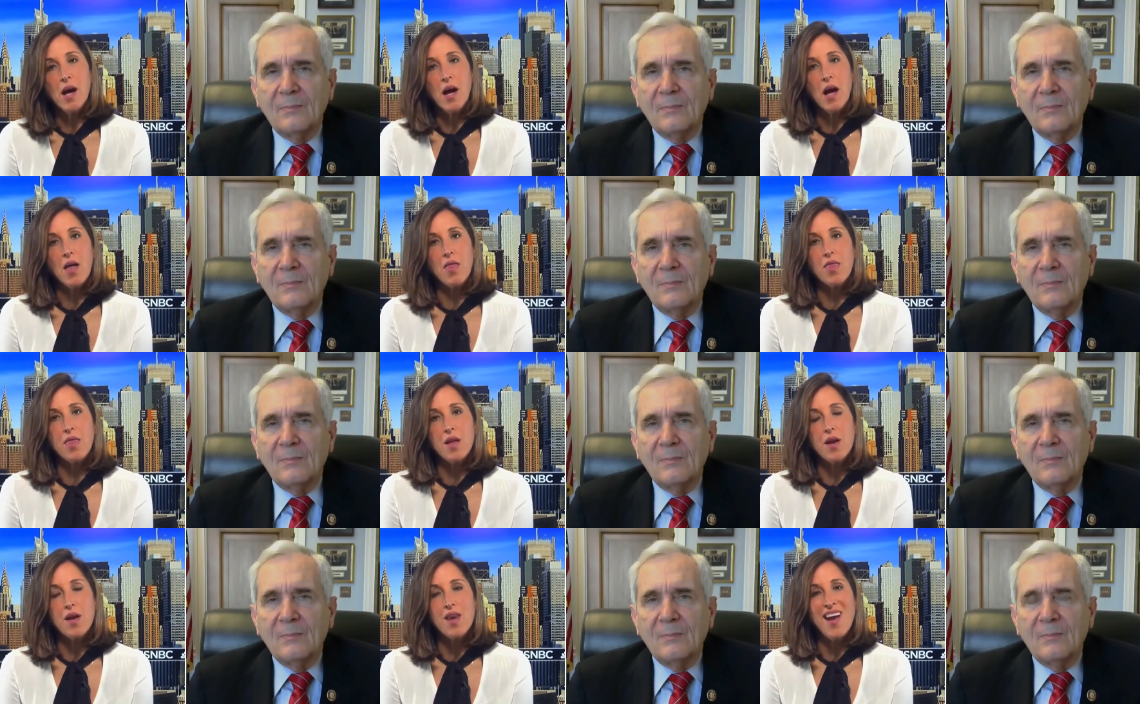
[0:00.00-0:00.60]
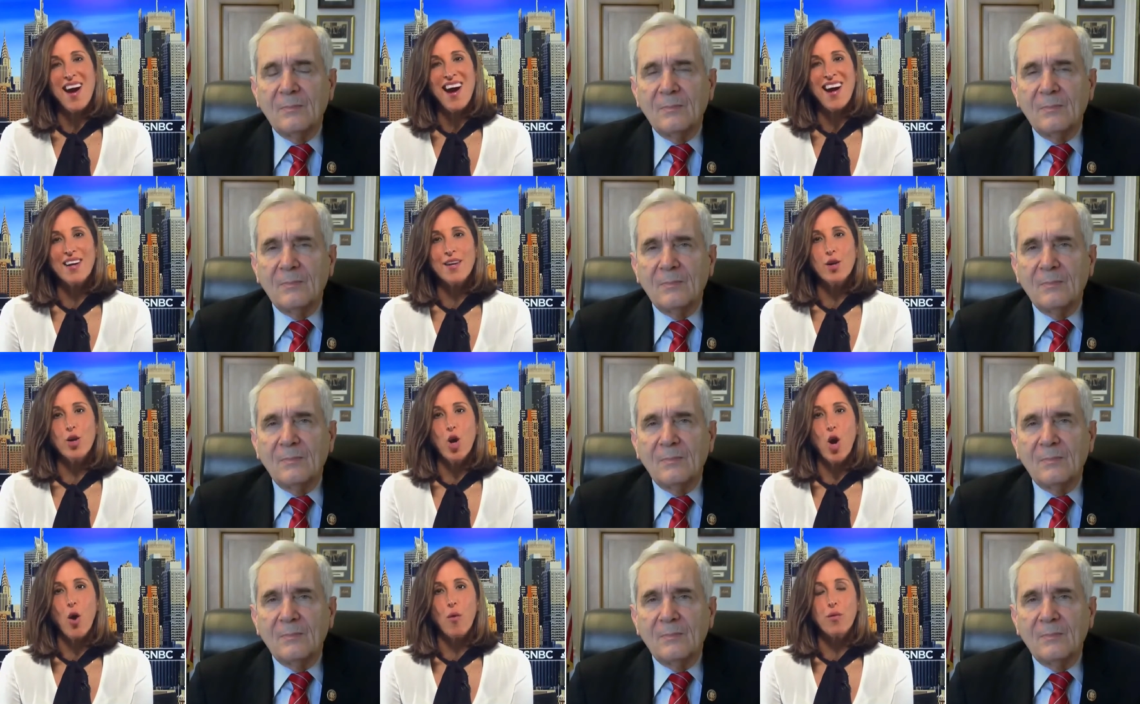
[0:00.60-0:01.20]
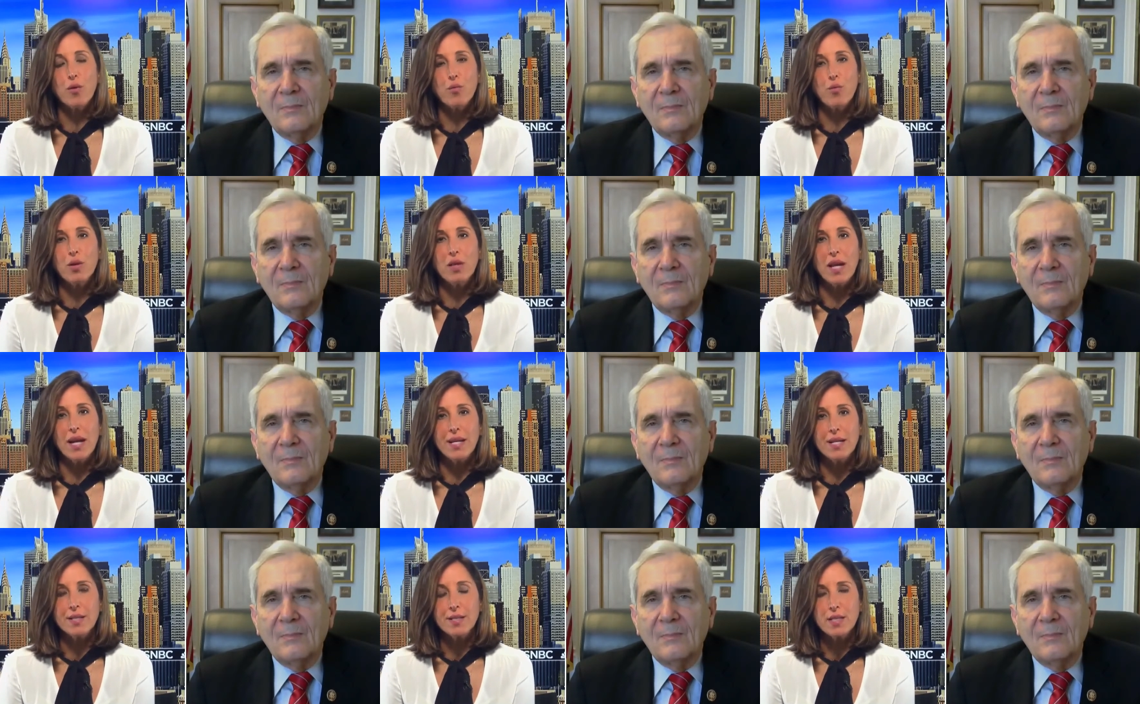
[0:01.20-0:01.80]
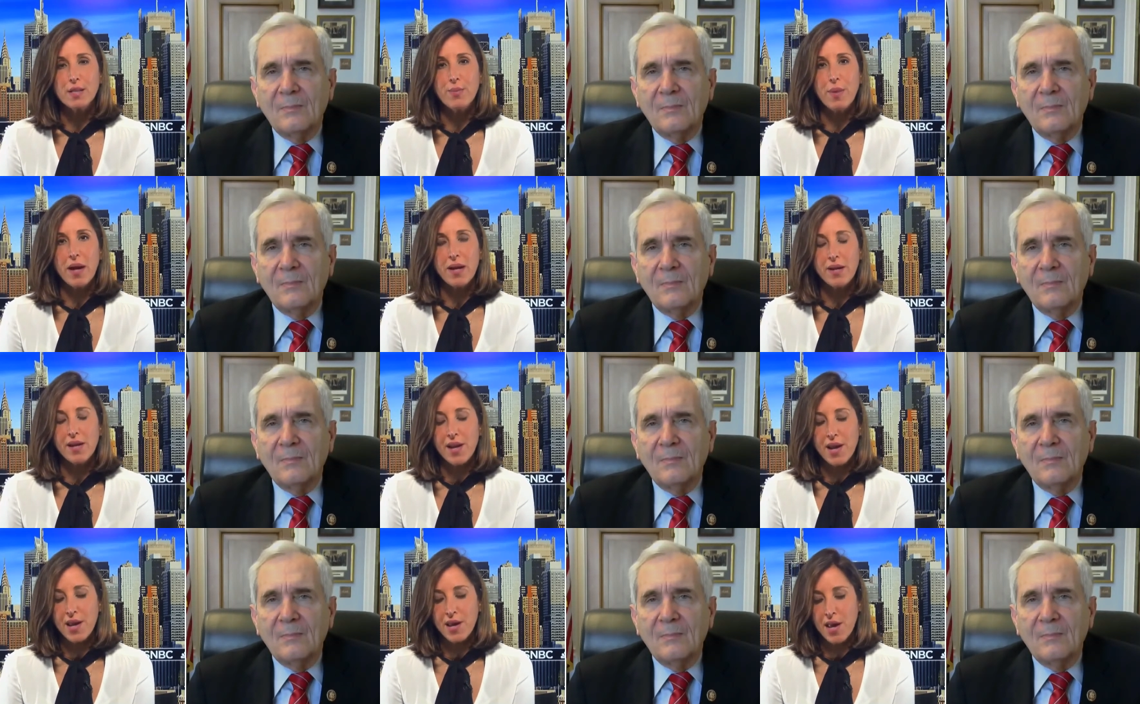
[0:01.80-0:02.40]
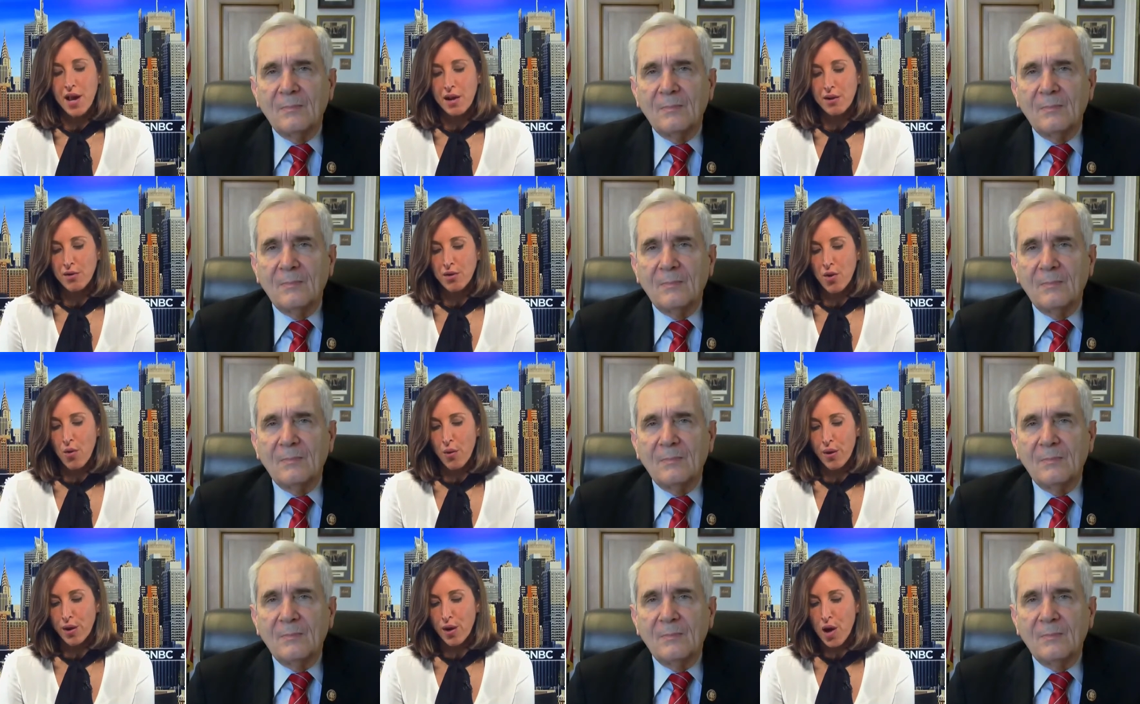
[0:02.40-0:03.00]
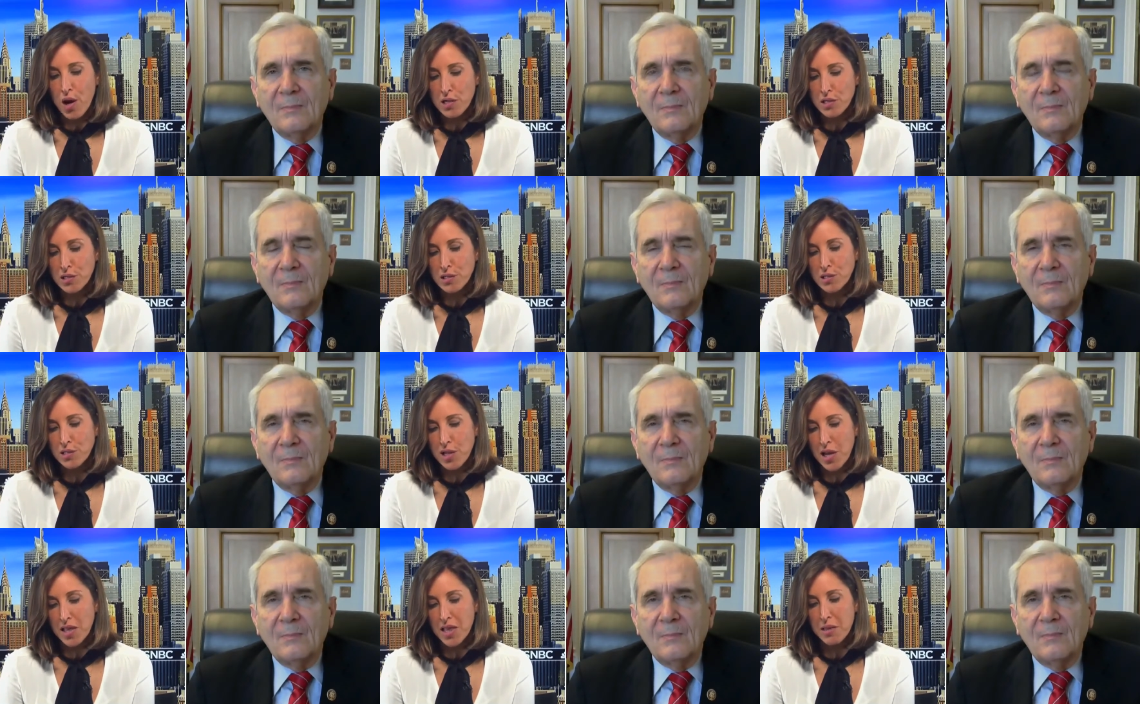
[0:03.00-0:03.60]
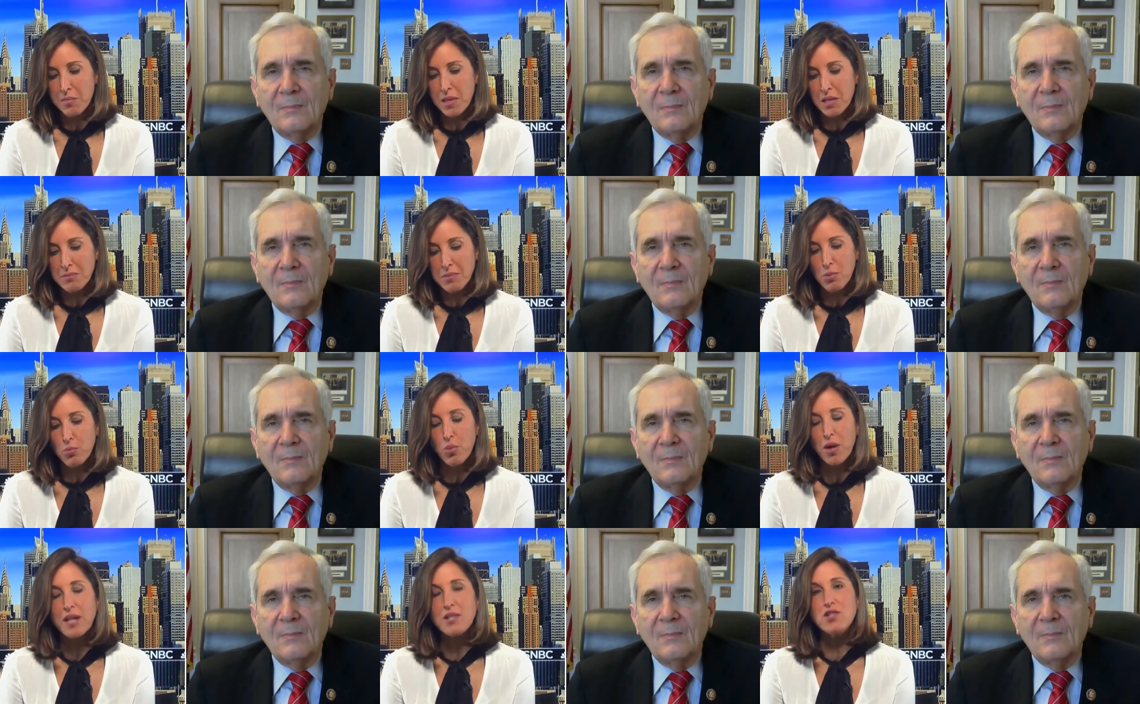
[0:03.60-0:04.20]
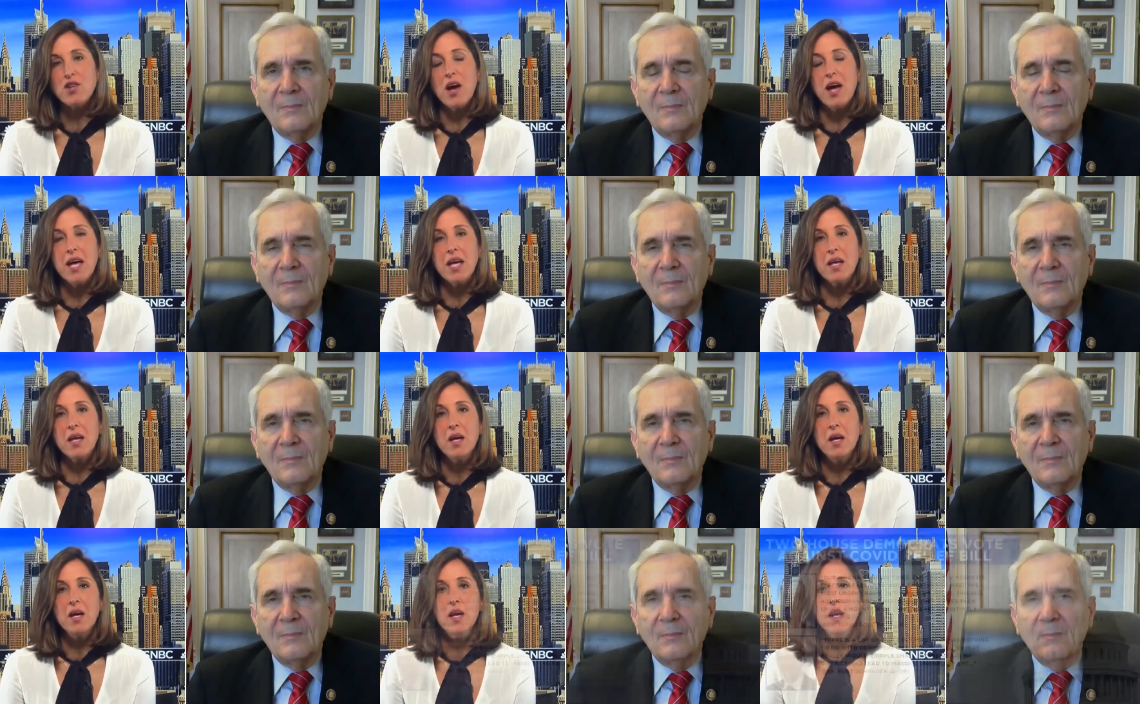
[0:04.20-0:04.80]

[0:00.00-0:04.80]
Speaker 1: uh, the non COVID related spending and going on to say the minimum wage hike?